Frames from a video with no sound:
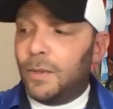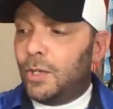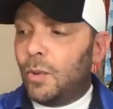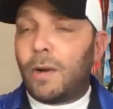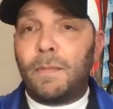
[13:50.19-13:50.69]
We
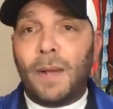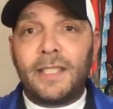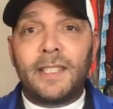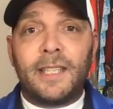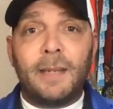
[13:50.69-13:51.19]
do our
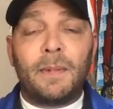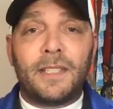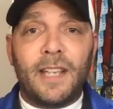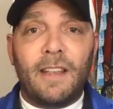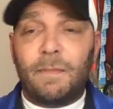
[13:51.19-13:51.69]
best to keep it
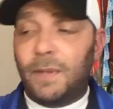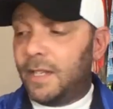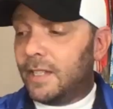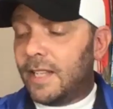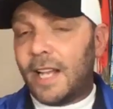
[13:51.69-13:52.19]
safe
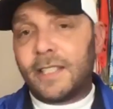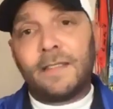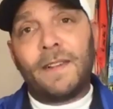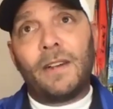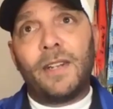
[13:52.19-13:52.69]
because that's the
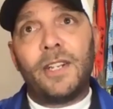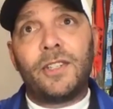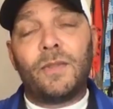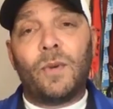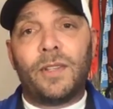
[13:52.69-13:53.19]

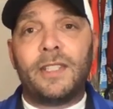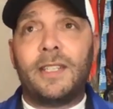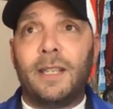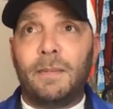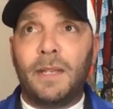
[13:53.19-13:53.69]
foundation of what this
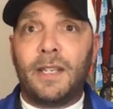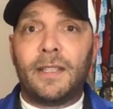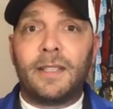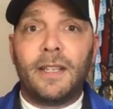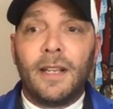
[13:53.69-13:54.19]
team is.